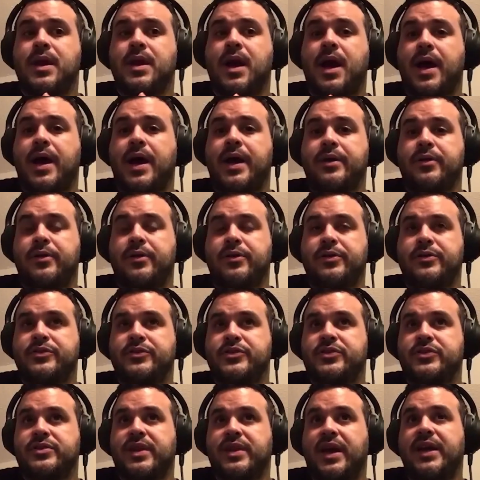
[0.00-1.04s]

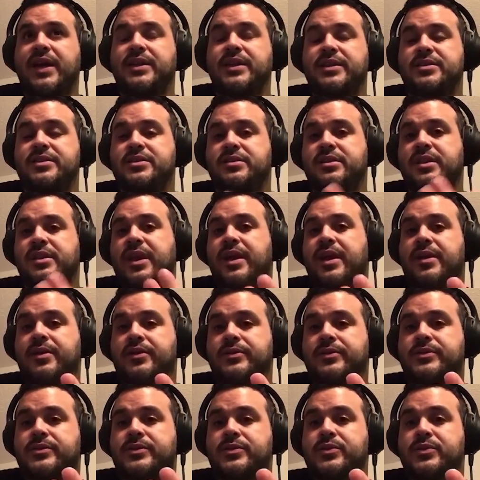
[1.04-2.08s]
hires Nine Inch
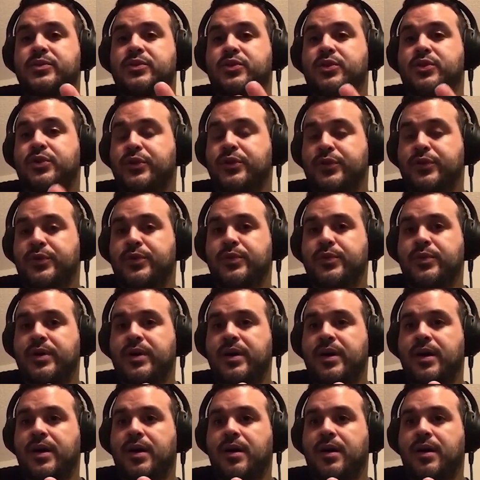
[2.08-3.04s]
Nails to do